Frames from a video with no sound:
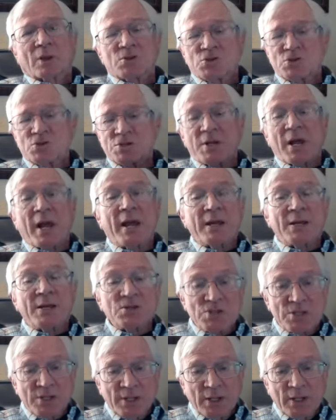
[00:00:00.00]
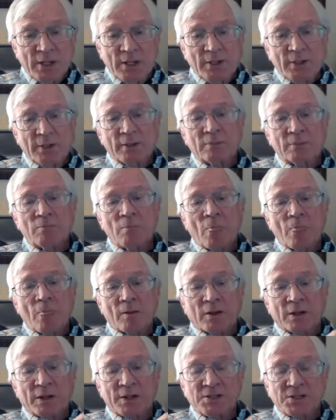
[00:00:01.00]
stays there
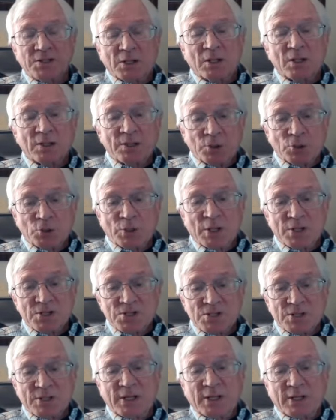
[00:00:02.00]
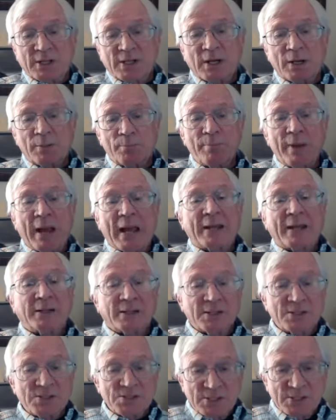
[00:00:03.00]
until the trustee
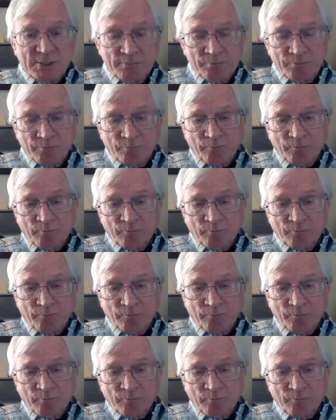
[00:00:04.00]
abandons it.